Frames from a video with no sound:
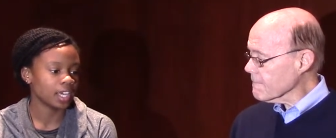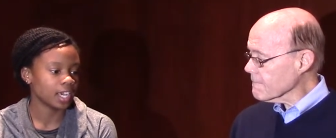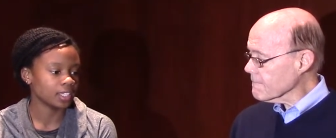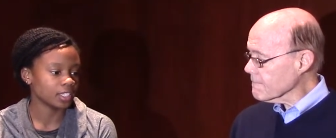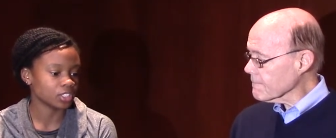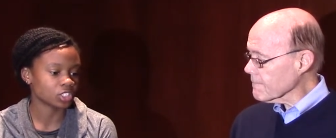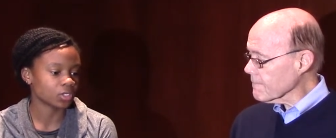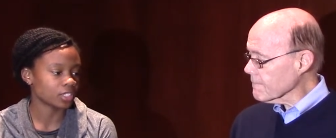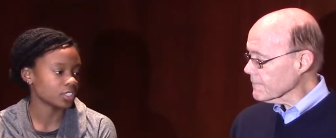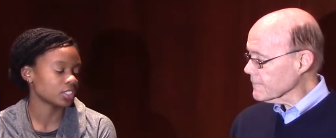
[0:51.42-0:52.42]
Speaker 1: And then just
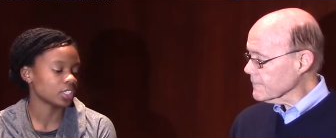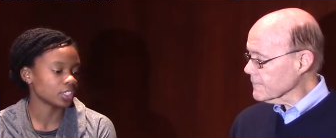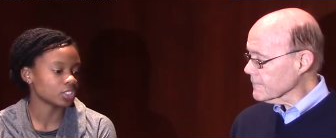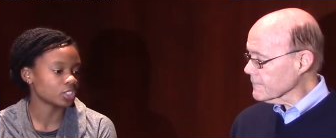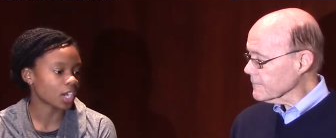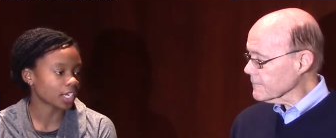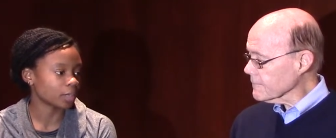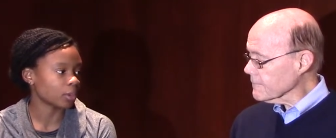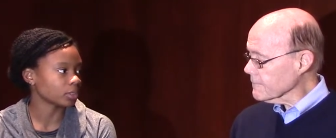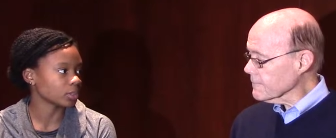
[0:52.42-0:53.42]
transitioning into track, I
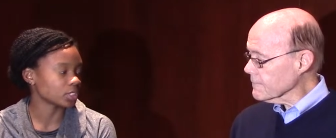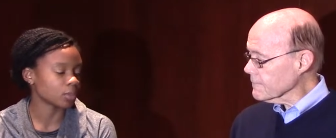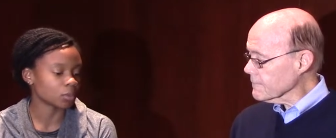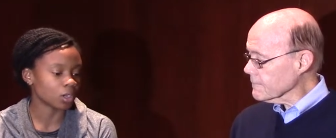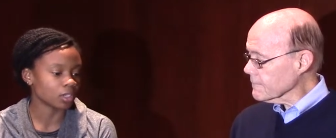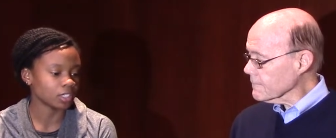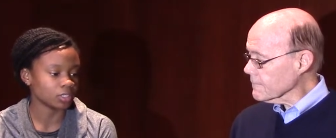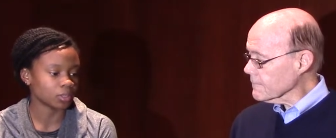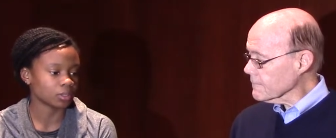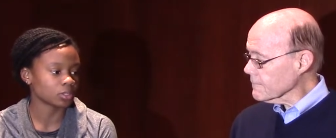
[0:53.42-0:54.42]
brought those same qualities,
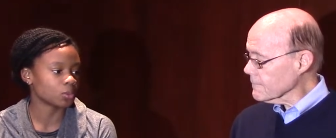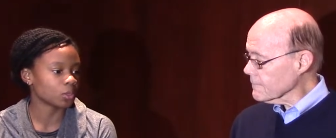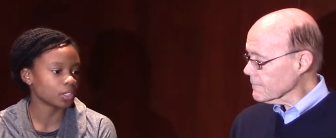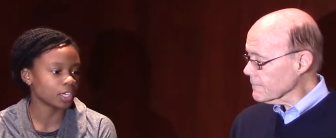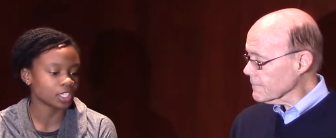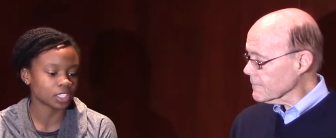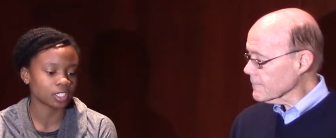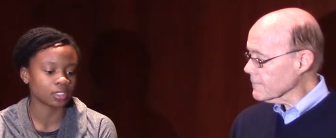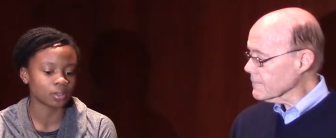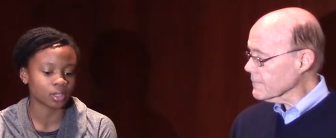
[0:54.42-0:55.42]
whether it's
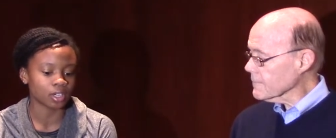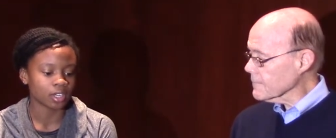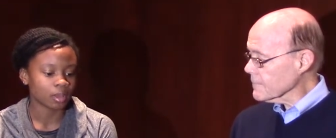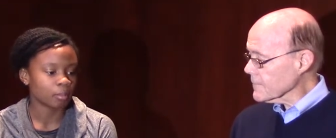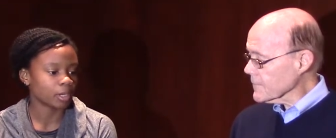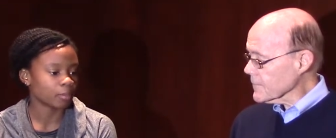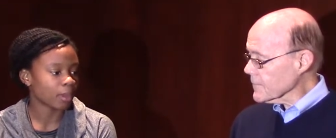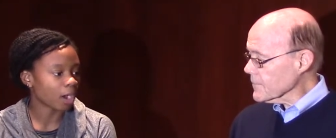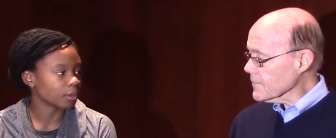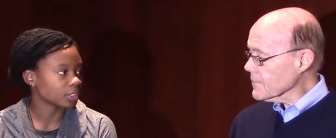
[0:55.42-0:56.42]
coordination or putting
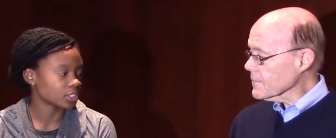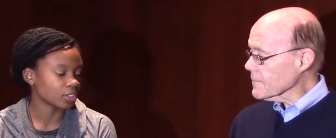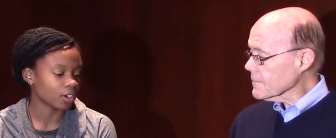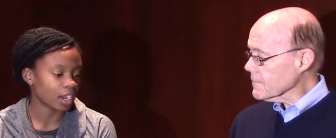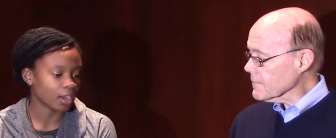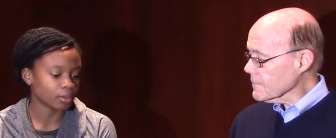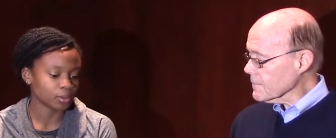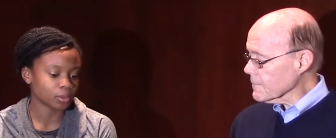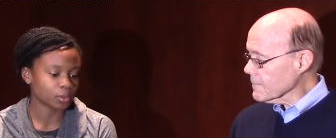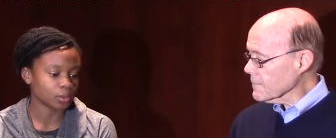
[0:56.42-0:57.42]
power into the ground
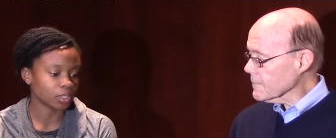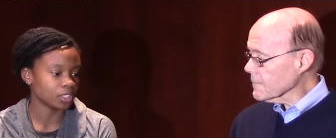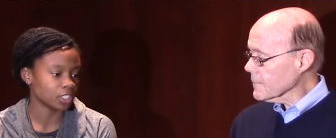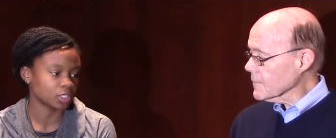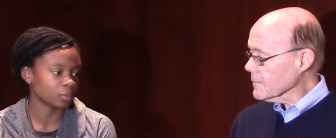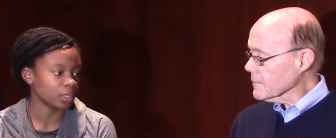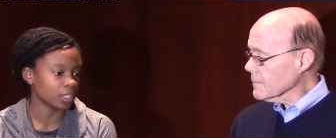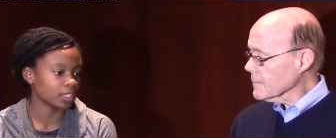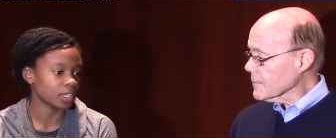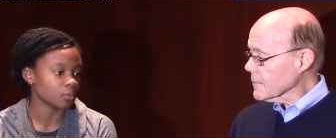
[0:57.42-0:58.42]
or
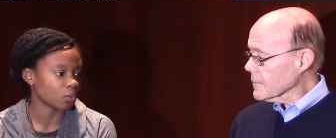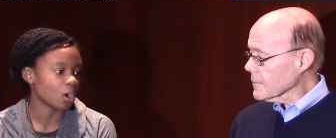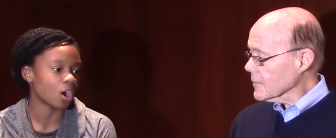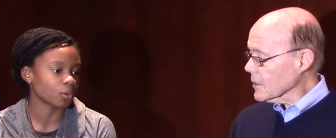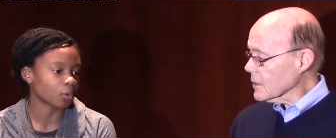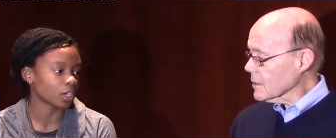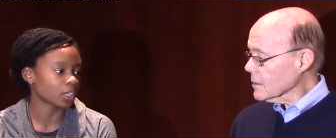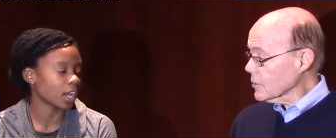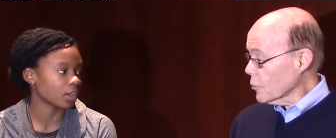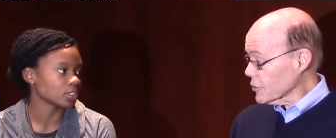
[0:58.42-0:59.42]
discipline and hard work.
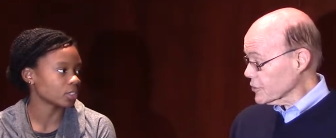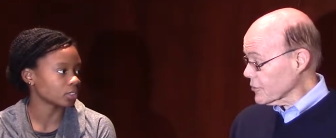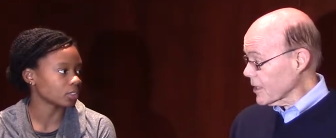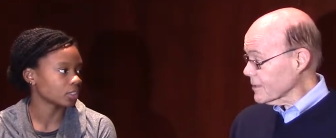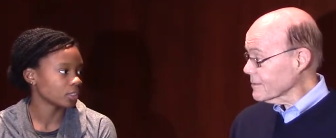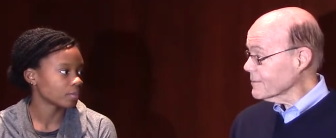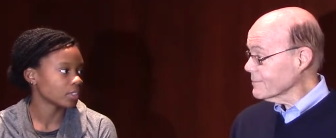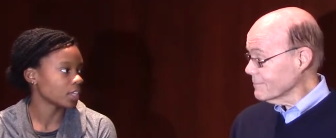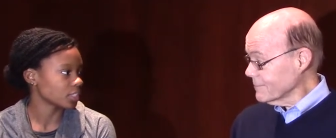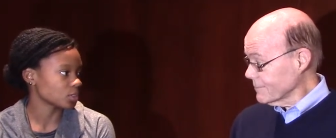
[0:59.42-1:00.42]
I or also, strength
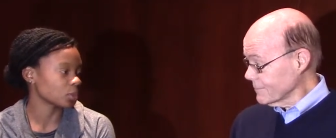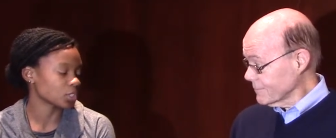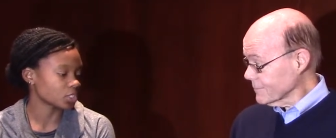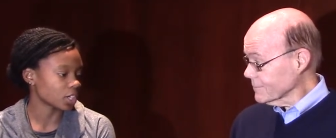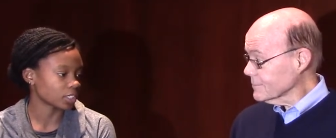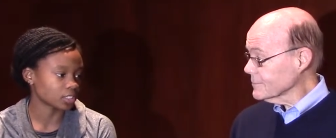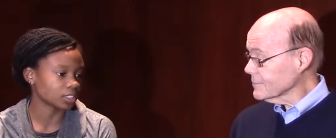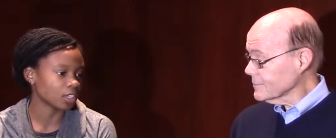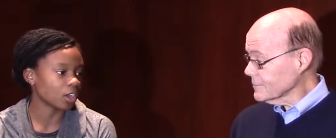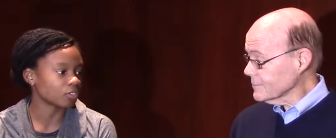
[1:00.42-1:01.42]
yes, core strength, took
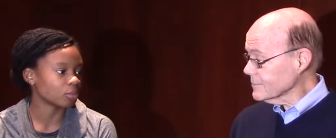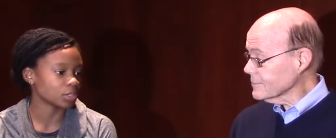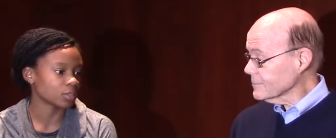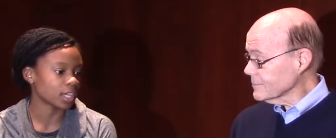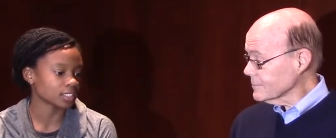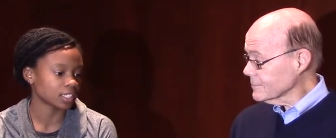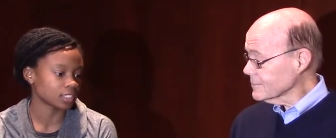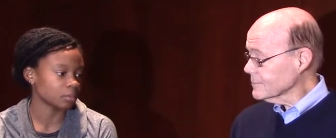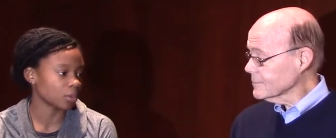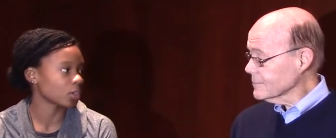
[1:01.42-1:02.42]
that all from gymnastics
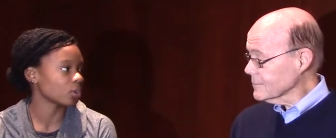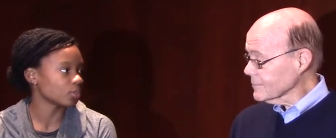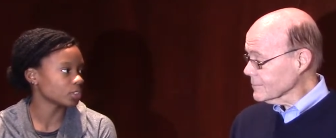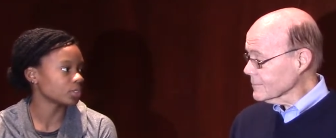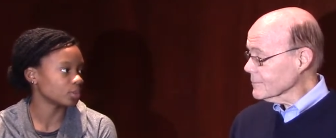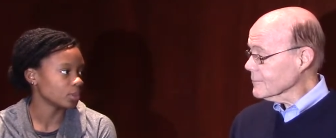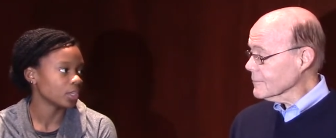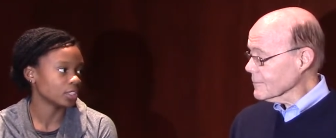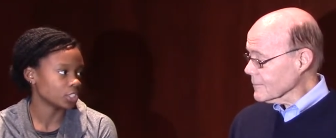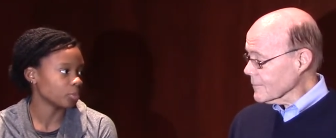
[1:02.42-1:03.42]
and brought it over to
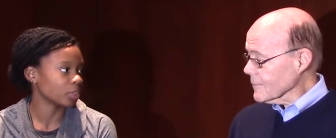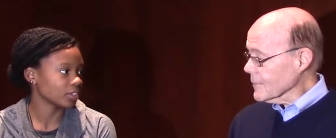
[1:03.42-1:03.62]
the jumping